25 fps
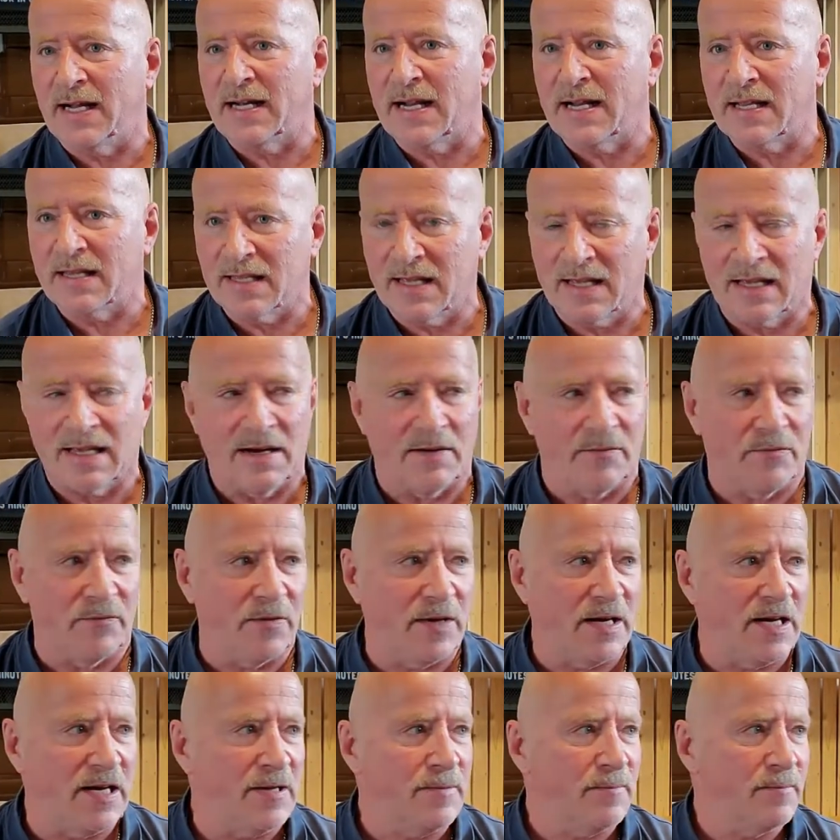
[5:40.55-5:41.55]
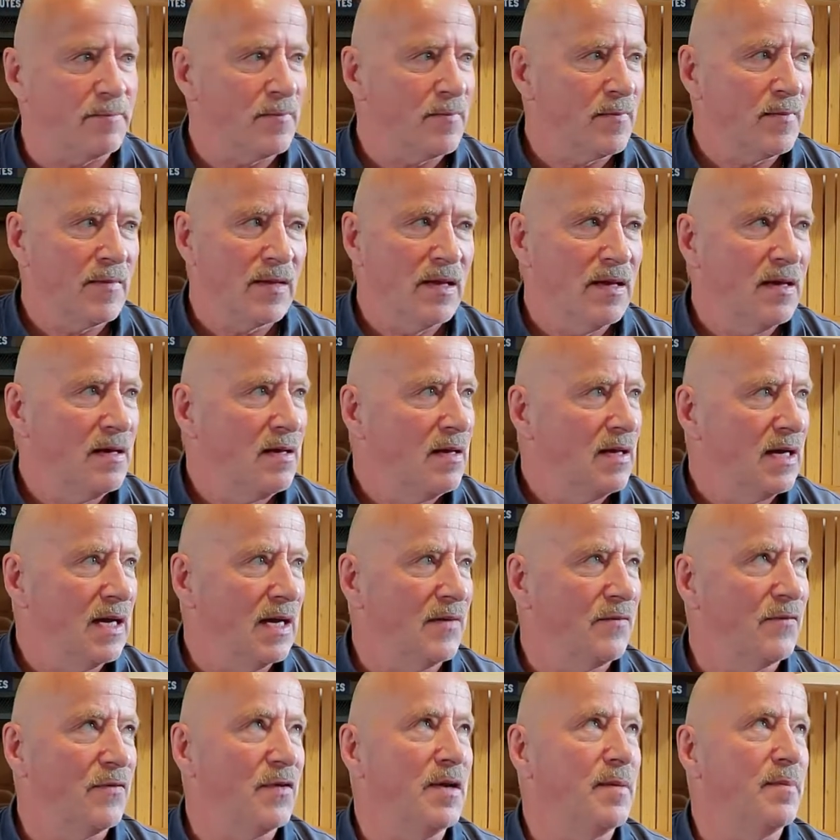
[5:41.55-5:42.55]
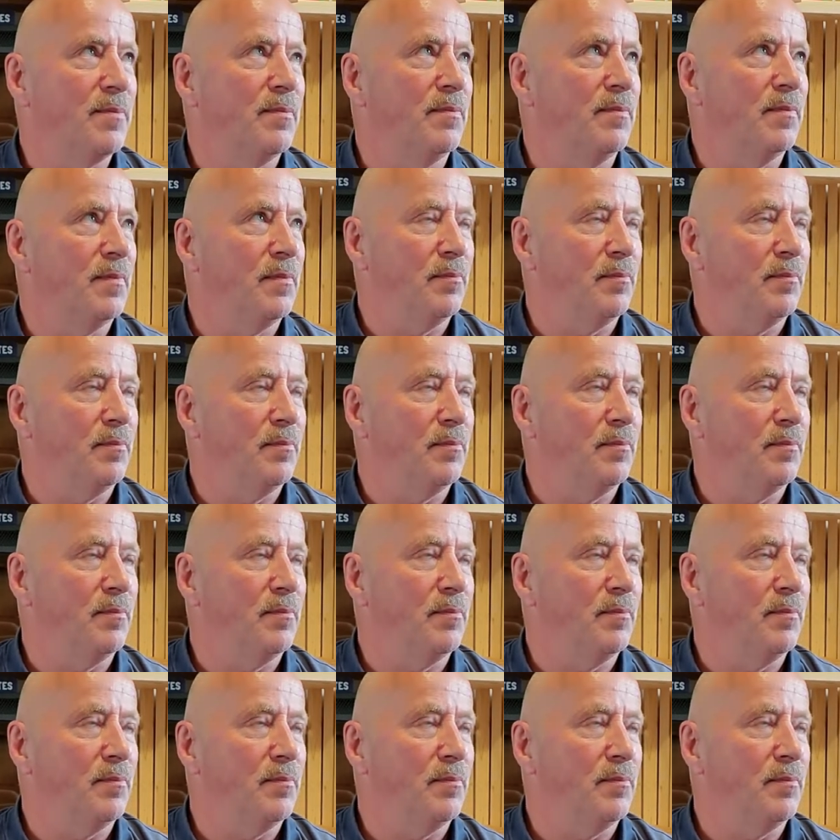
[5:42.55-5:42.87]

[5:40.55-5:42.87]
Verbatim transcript: I think every every